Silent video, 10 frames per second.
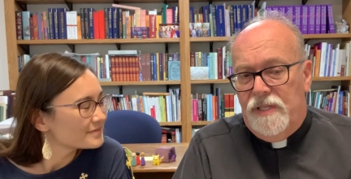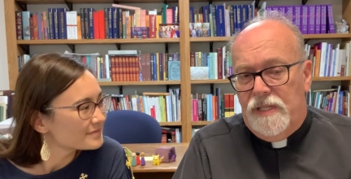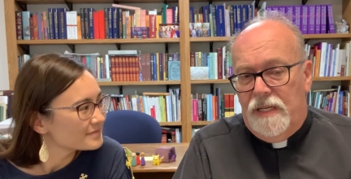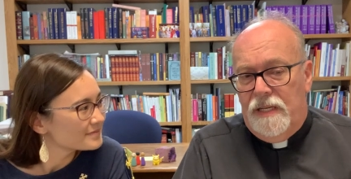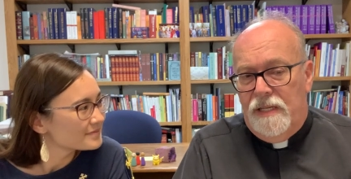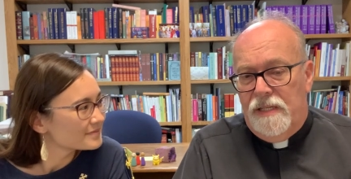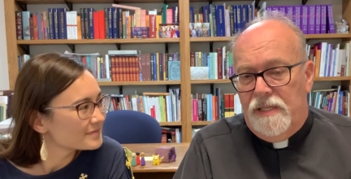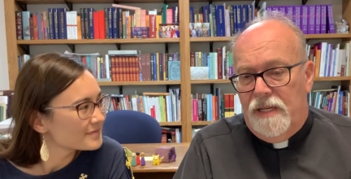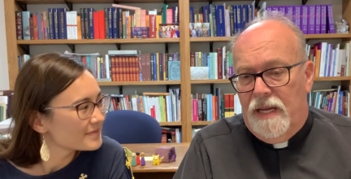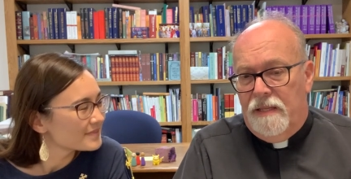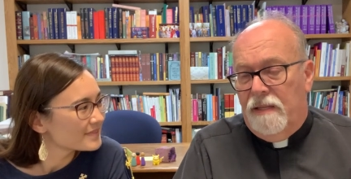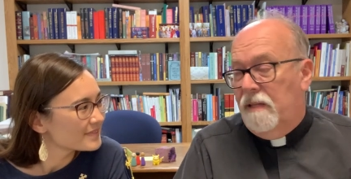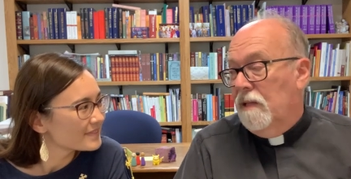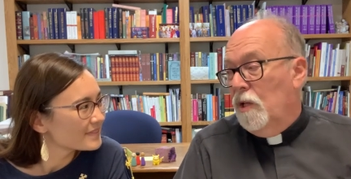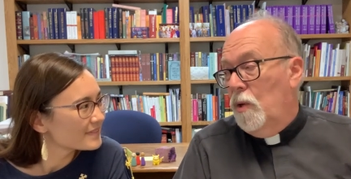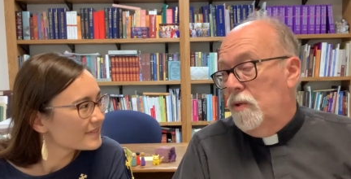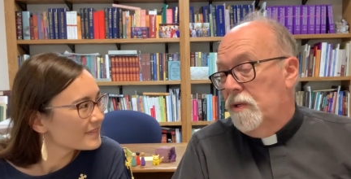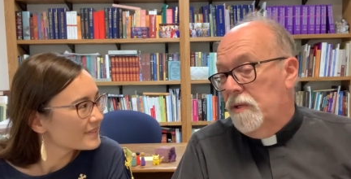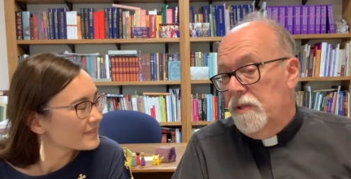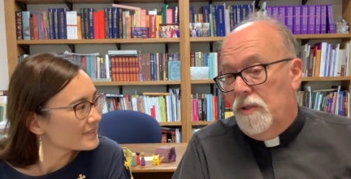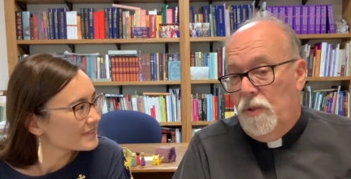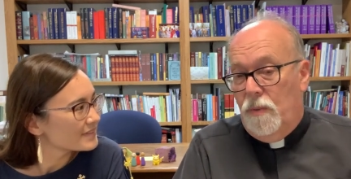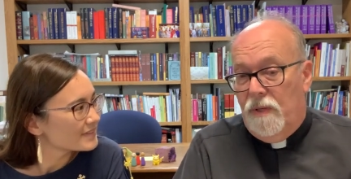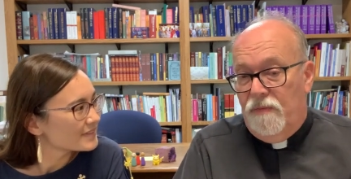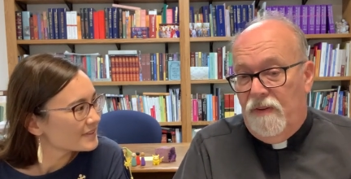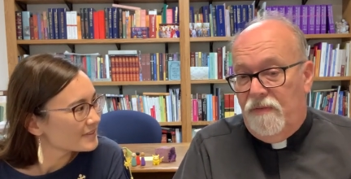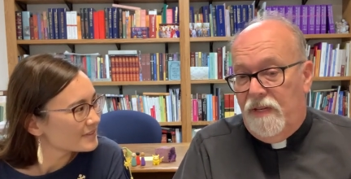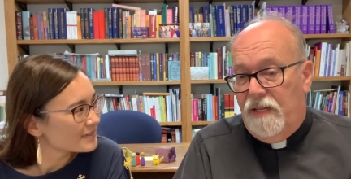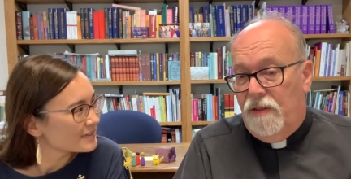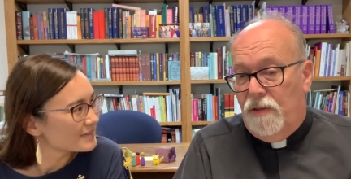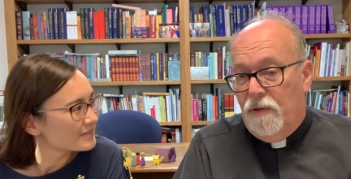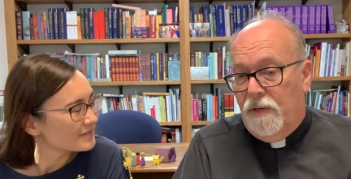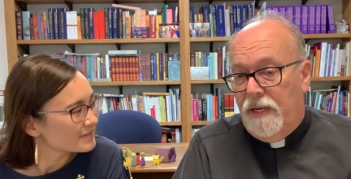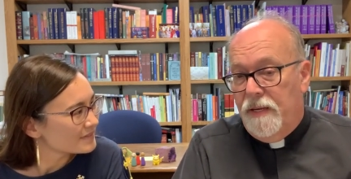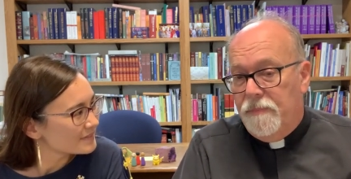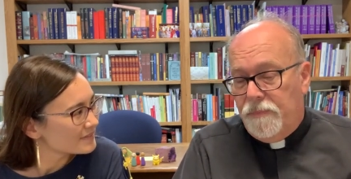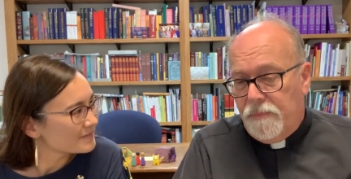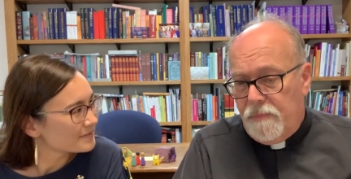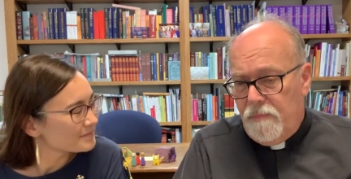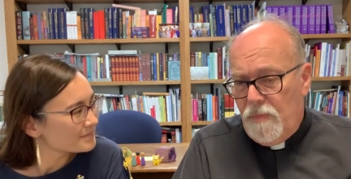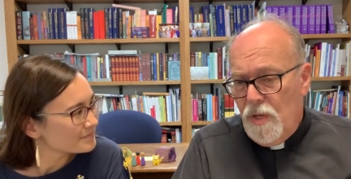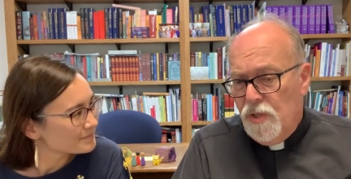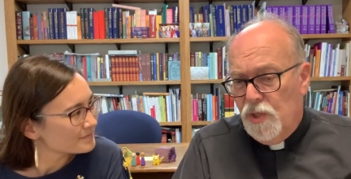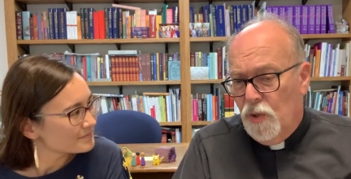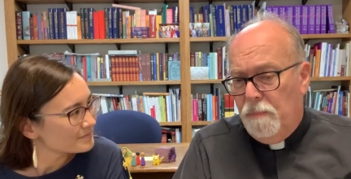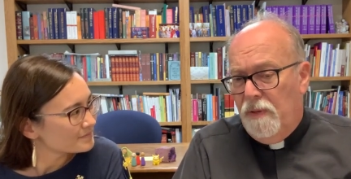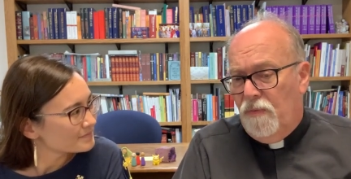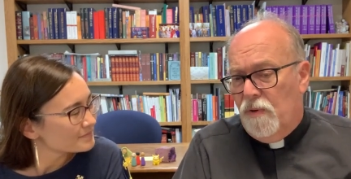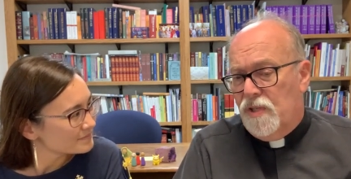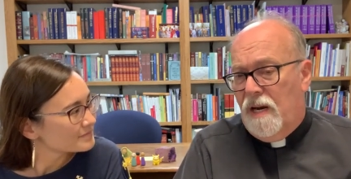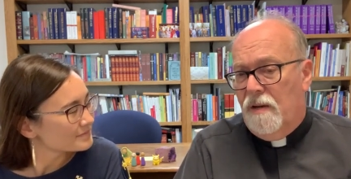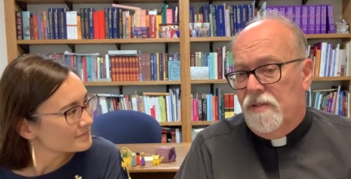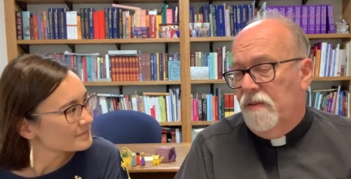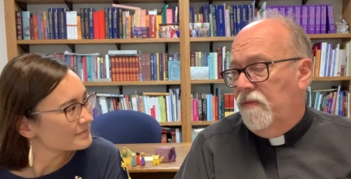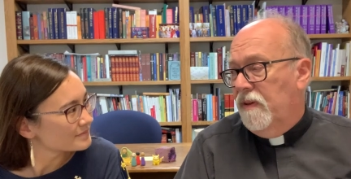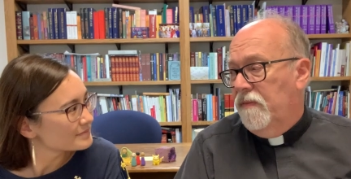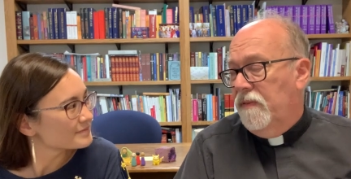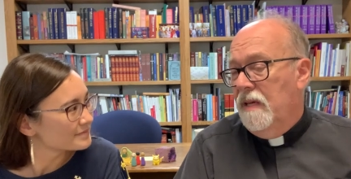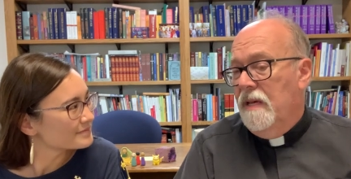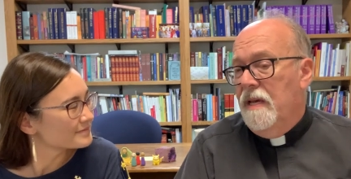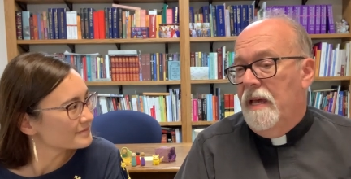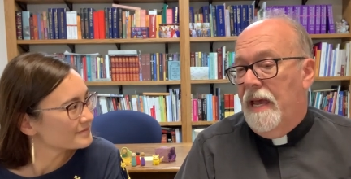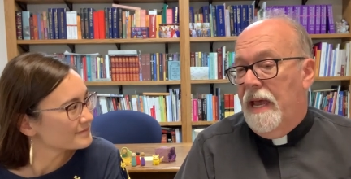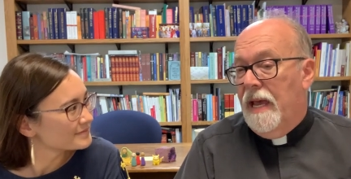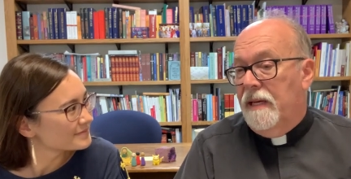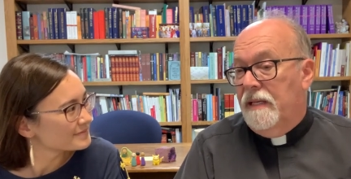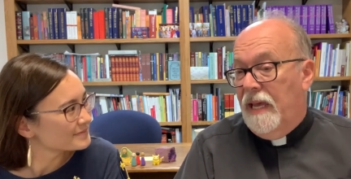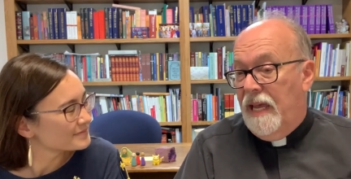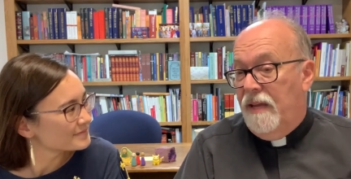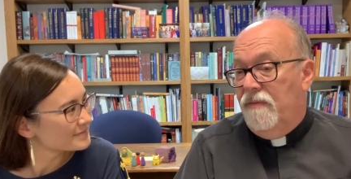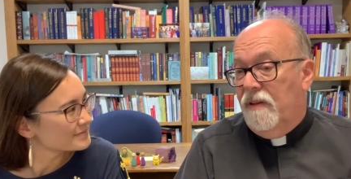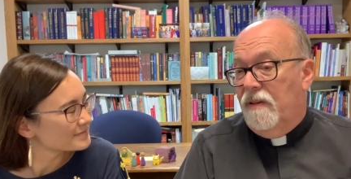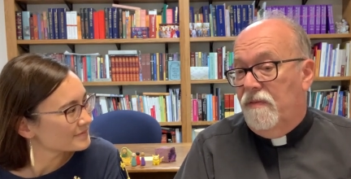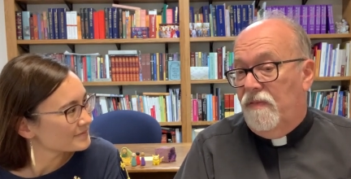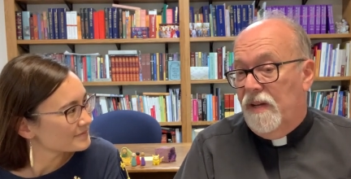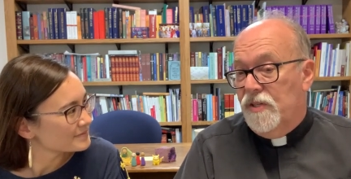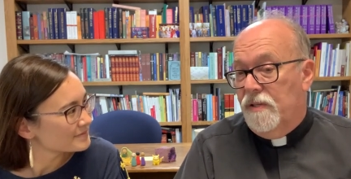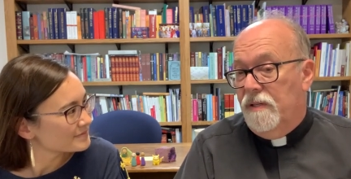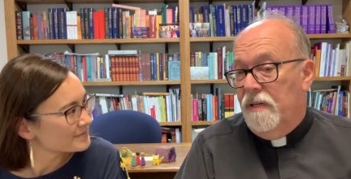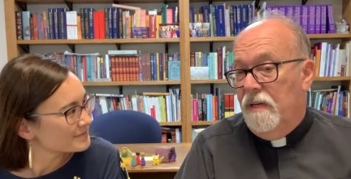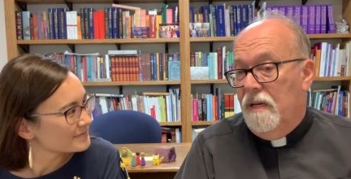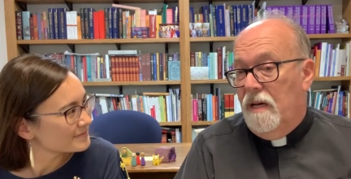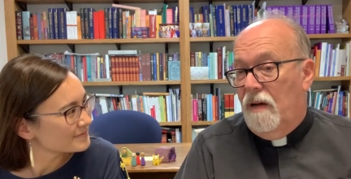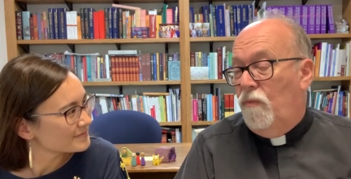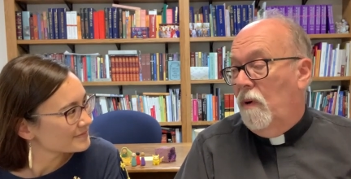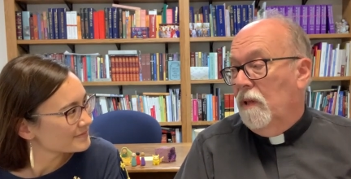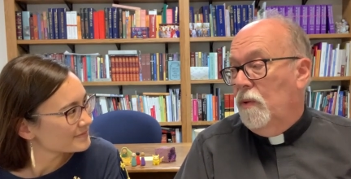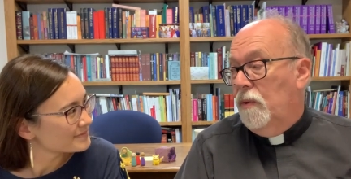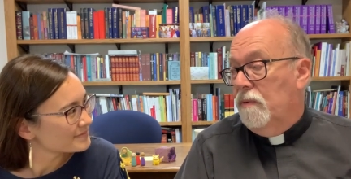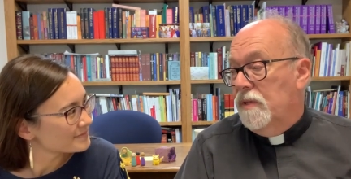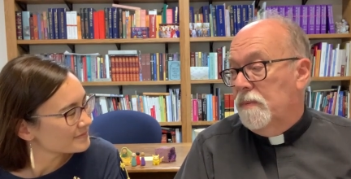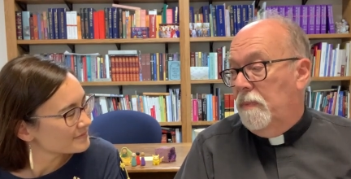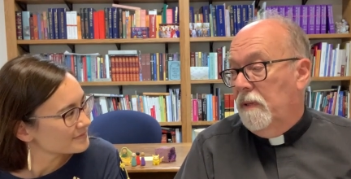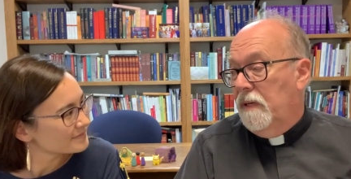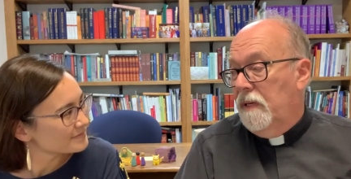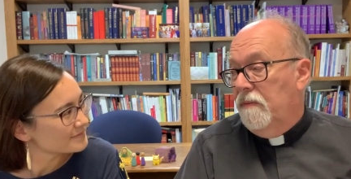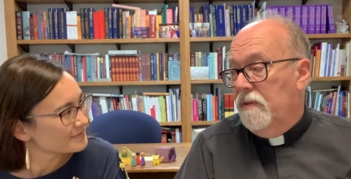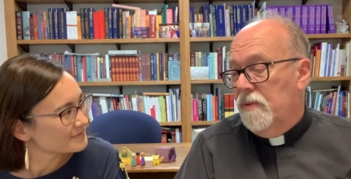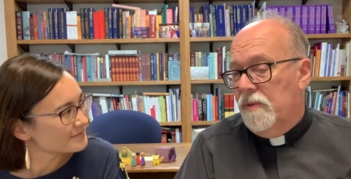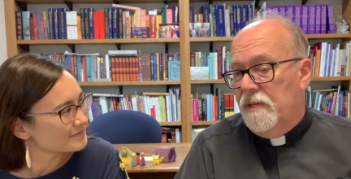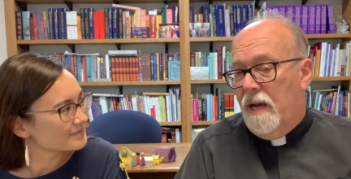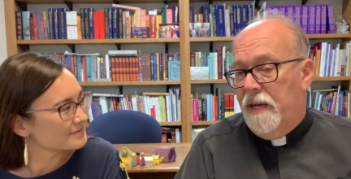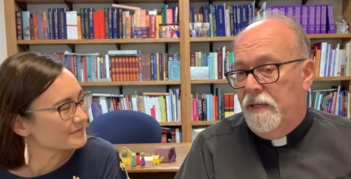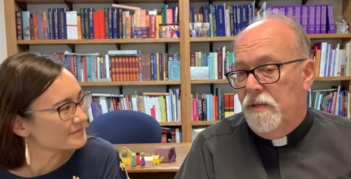Speaker 1: cities and the theologians who in fifteen thirty stood before Charles the Fifth and gave the confession of what Lutherans believe. This was nine mm.